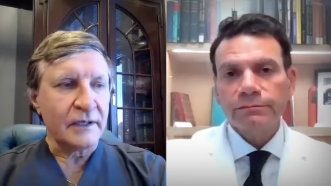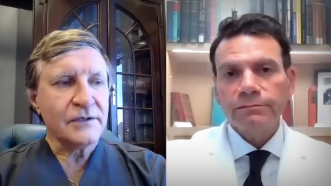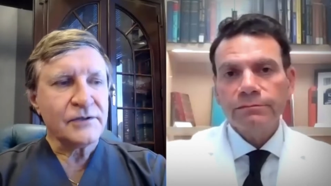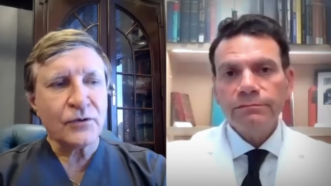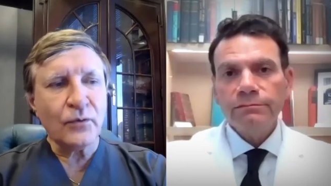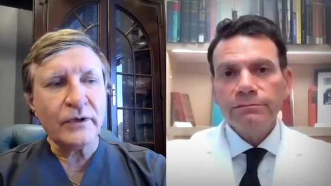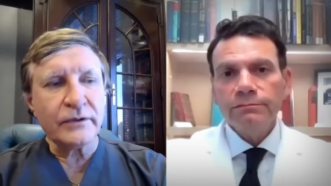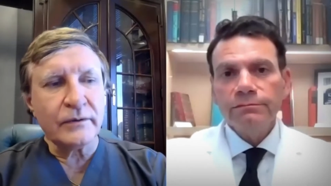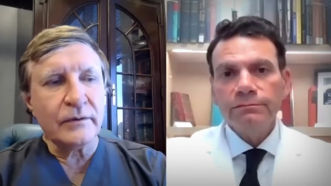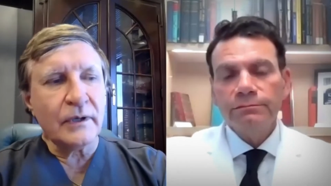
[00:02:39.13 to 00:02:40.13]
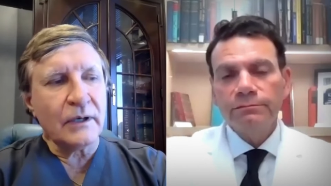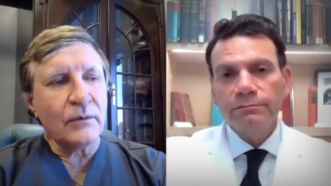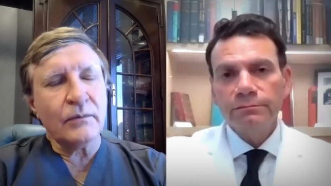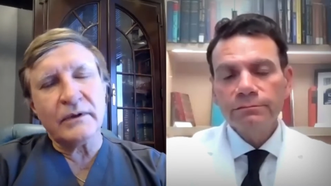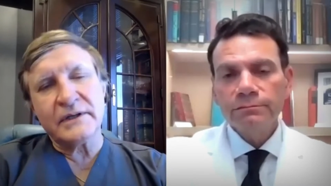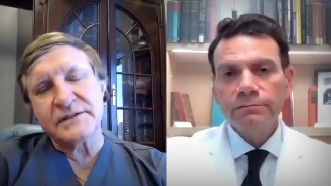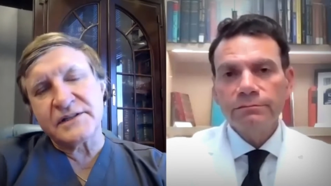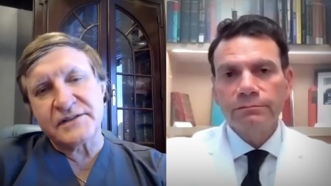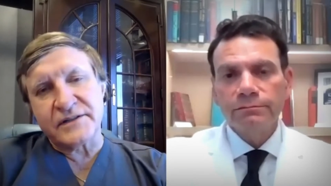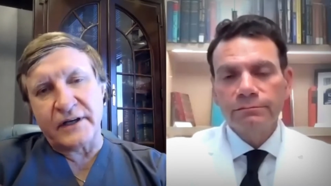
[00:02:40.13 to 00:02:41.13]
Speaker 1: So what do uh, what does this
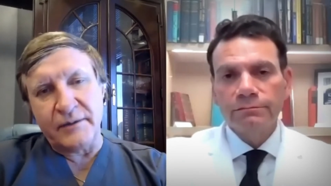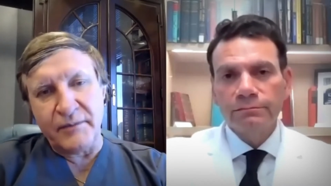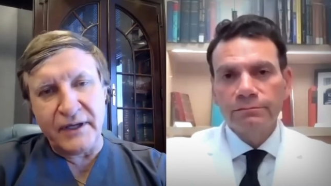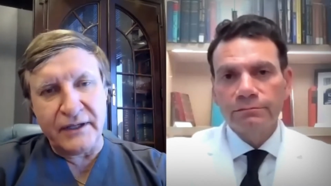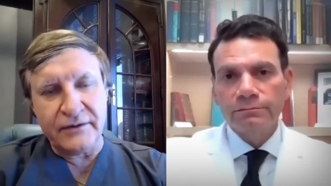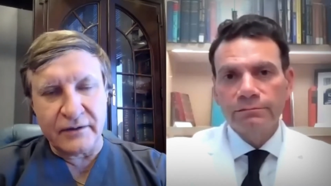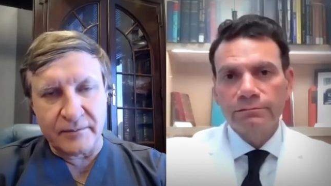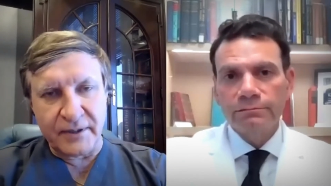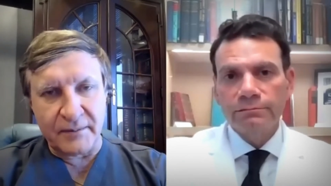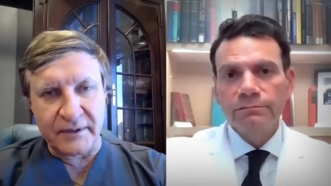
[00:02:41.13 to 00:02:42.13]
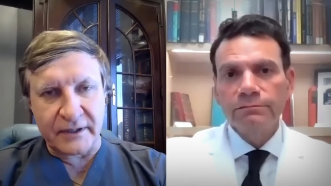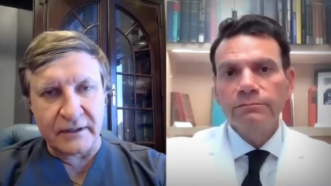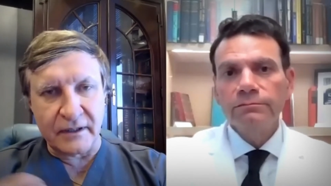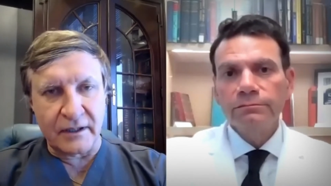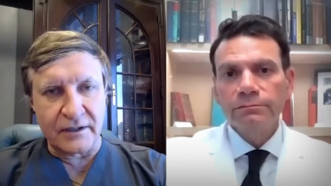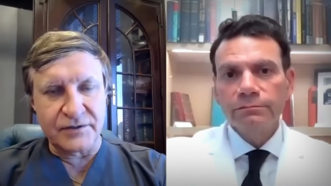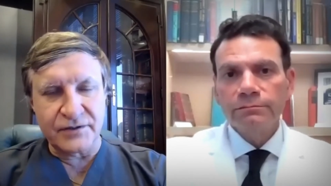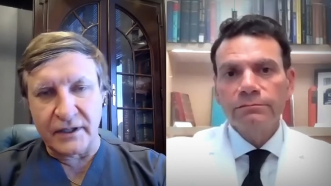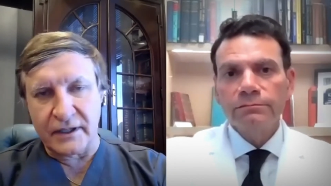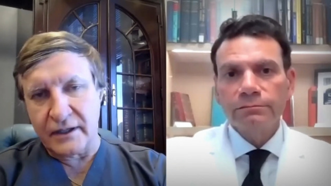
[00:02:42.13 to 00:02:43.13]
study mean to the public at large,
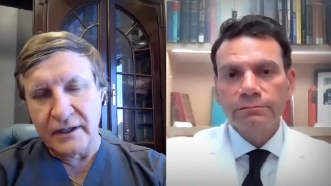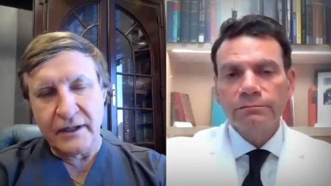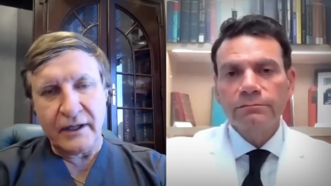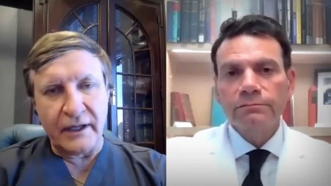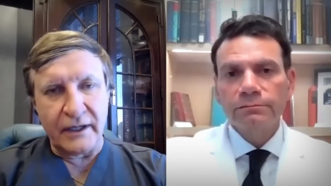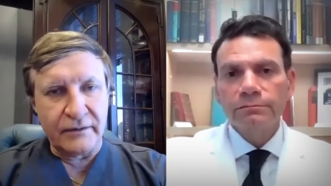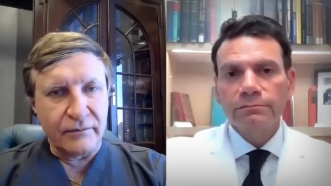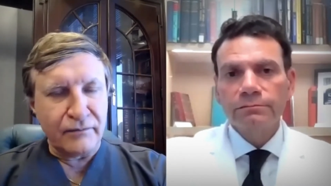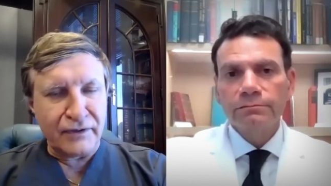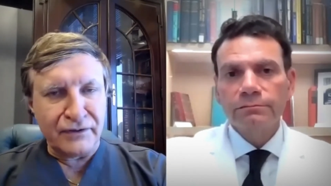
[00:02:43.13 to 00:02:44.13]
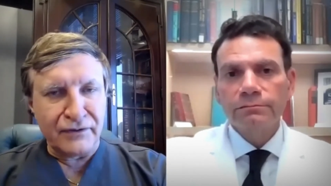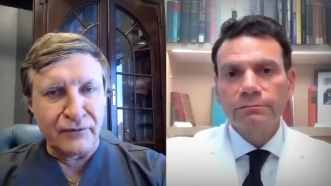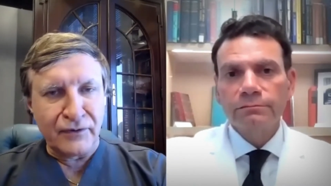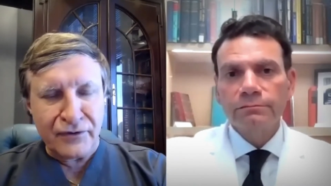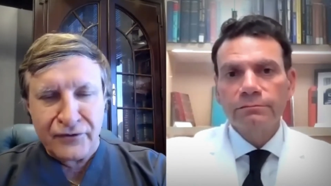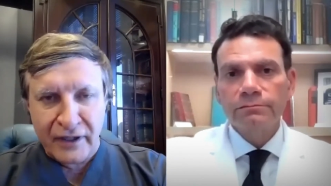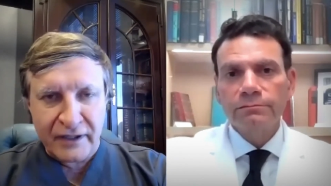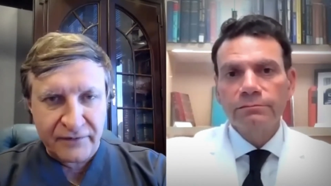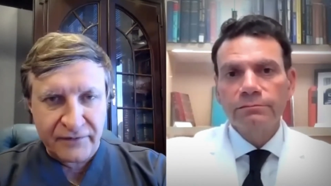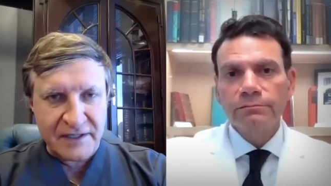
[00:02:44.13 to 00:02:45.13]
uh, Ed, when when they're trying to
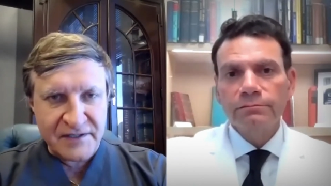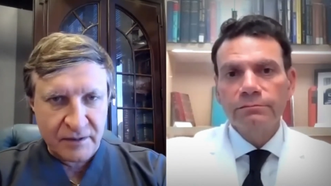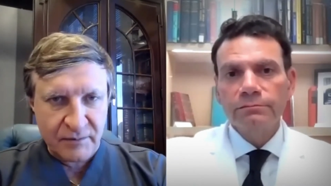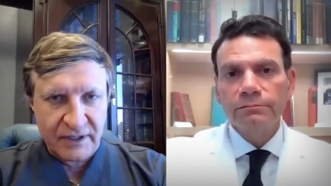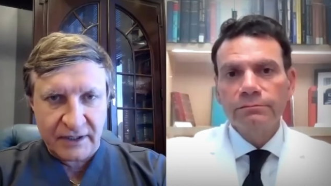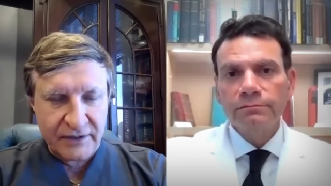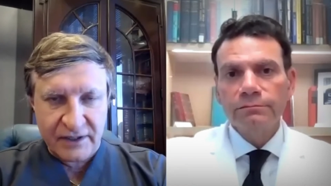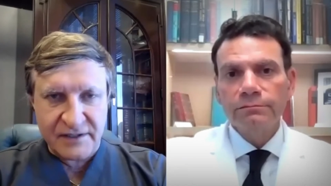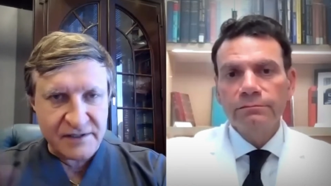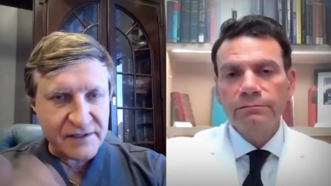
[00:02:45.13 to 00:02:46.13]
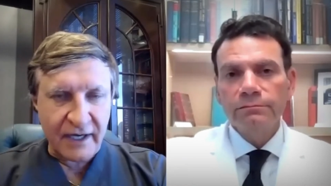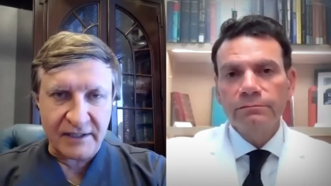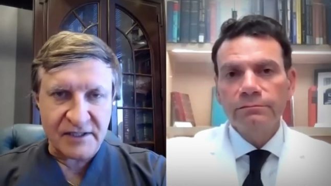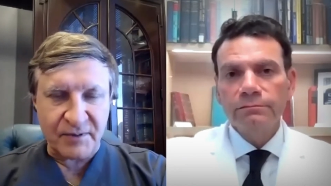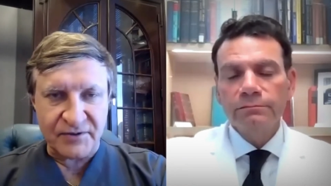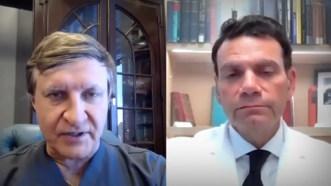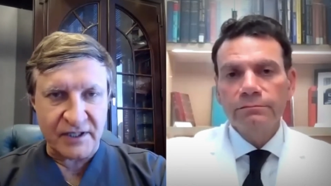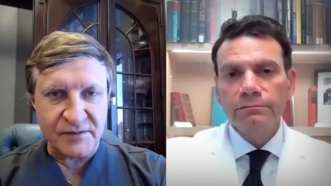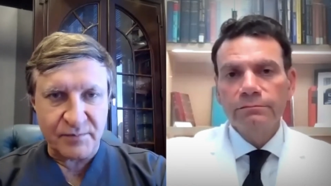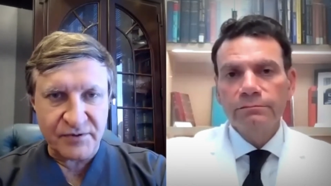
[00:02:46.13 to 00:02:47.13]
find someone that does this highly specialized
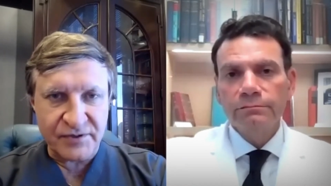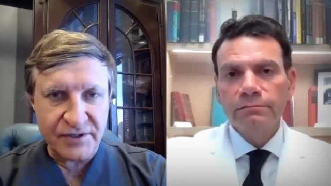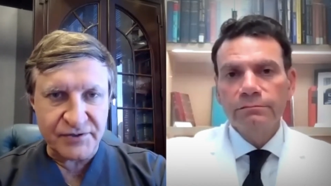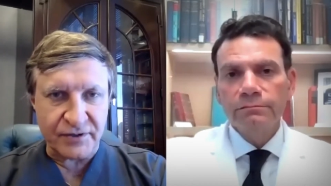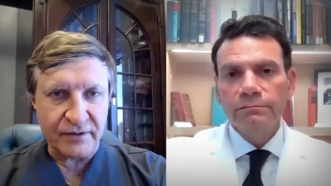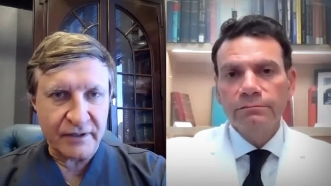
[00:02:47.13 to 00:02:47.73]
procedure?